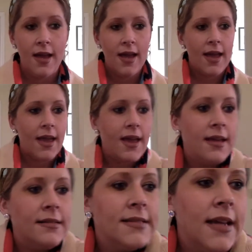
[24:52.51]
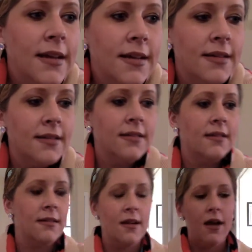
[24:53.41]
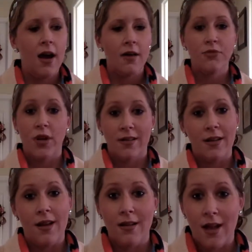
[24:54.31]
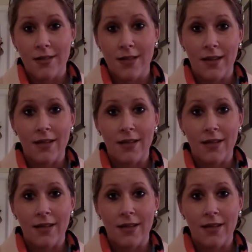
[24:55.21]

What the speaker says: And I'm trying not to get,